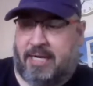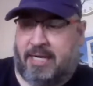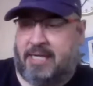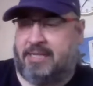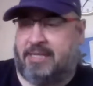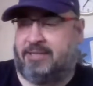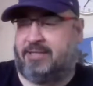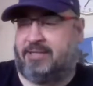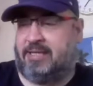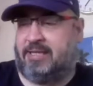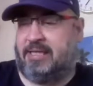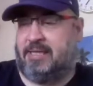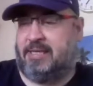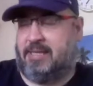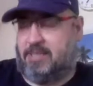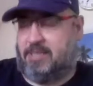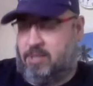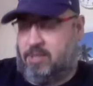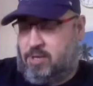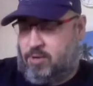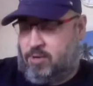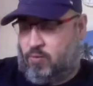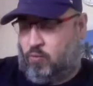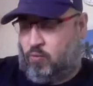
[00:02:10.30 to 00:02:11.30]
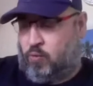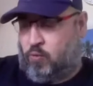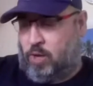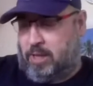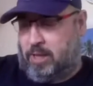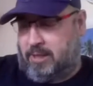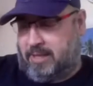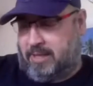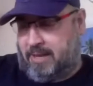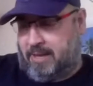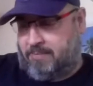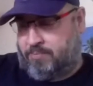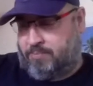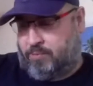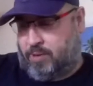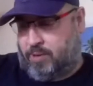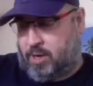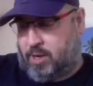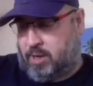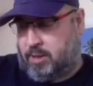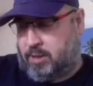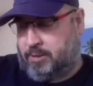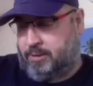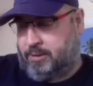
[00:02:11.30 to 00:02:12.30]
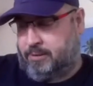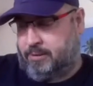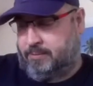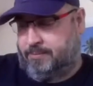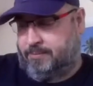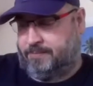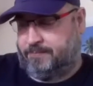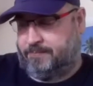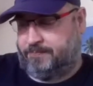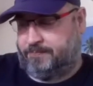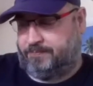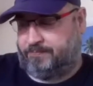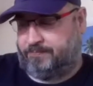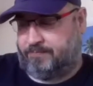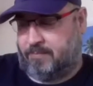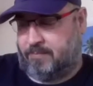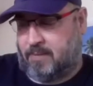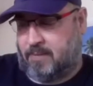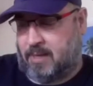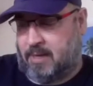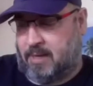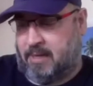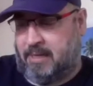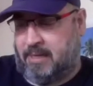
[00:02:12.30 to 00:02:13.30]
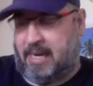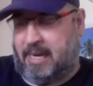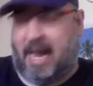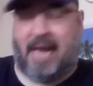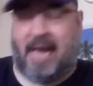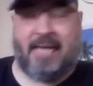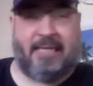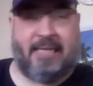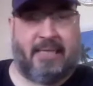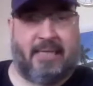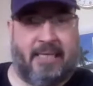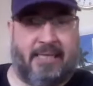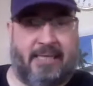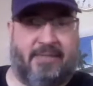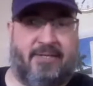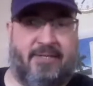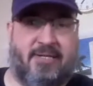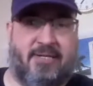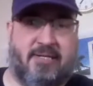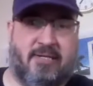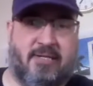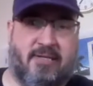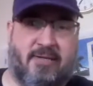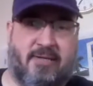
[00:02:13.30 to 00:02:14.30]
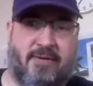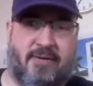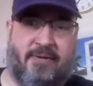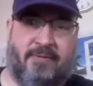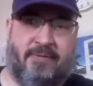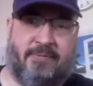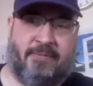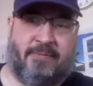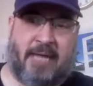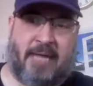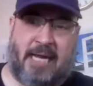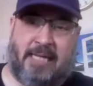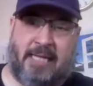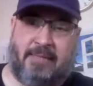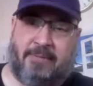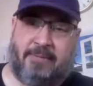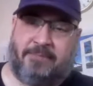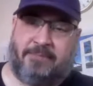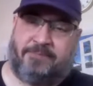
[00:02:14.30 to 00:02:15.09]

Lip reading: is, will LeBron like this, right?